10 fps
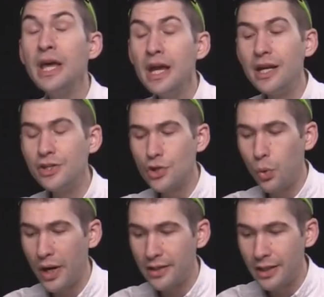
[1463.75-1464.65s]
it is
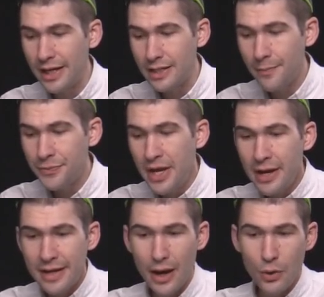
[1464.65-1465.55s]
quite light.
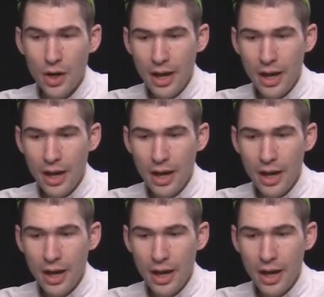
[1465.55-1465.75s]
Now,